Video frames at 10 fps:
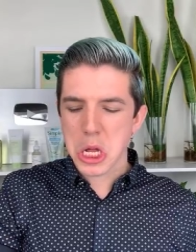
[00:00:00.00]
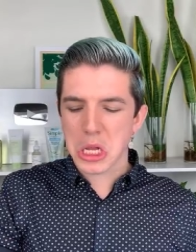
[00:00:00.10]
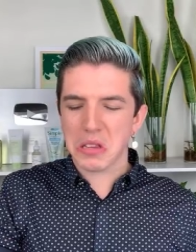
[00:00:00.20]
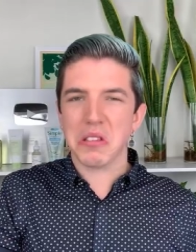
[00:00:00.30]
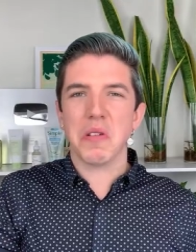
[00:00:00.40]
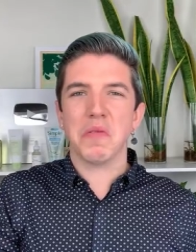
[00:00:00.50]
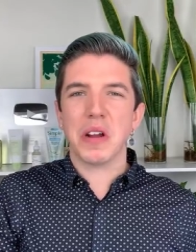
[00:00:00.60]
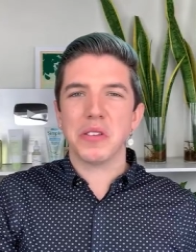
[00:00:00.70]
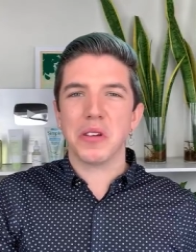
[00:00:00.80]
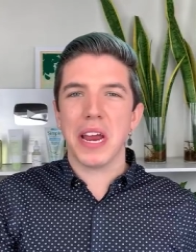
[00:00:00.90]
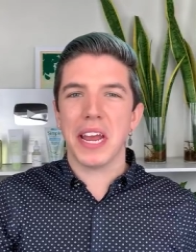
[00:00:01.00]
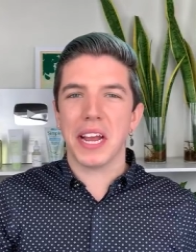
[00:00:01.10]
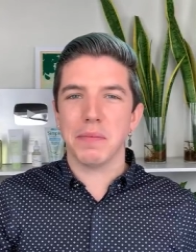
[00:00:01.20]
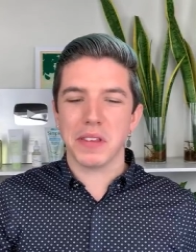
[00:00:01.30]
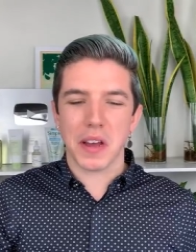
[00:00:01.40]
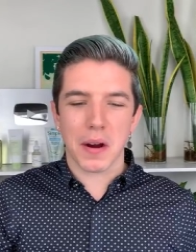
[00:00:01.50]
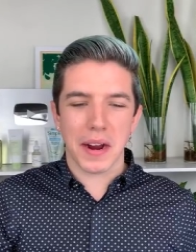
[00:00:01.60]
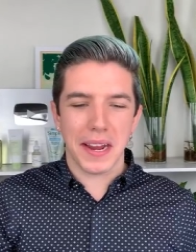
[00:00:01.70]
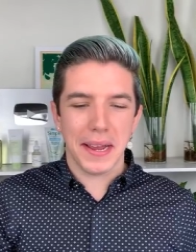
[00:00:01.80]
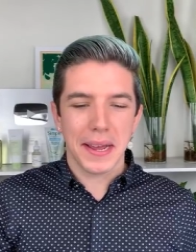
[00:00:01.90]
so frustrating. I'm
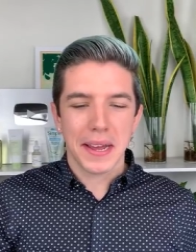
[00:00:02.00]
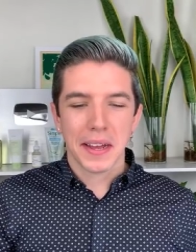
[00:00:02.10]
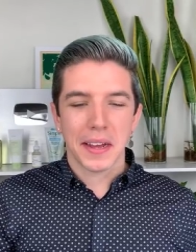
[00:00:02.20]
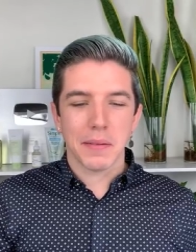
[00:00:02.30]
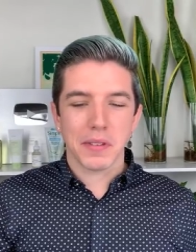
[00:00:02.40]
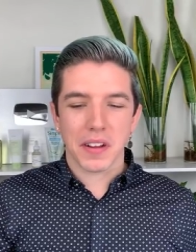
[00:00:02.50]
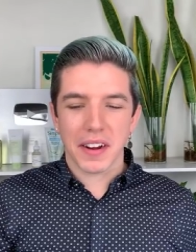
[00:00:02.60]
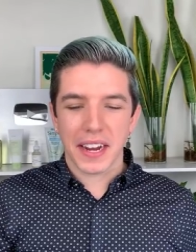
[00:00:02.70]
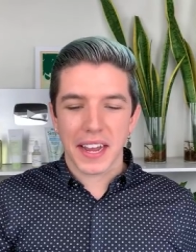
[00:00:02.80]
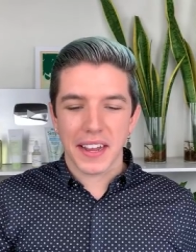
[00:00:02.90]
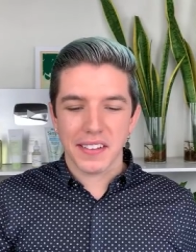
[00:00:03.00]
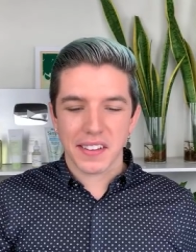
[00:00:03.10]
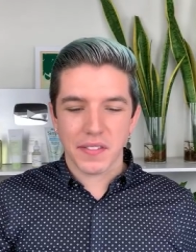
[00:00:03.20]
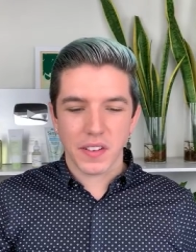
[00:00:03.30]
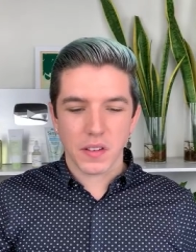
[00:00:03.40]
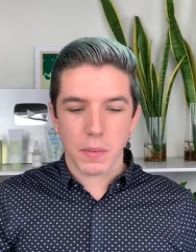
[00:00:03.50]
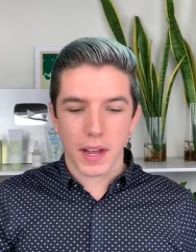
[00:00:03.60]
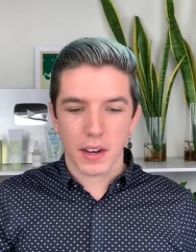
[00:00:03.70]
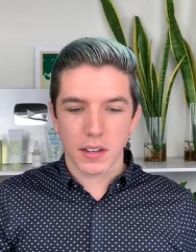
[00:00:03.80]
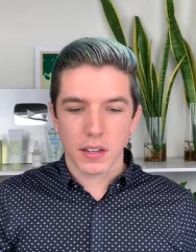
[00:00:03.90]
sorry. I'm sorry, guys. I feel so
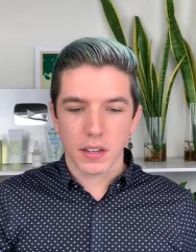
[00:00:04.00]
bad.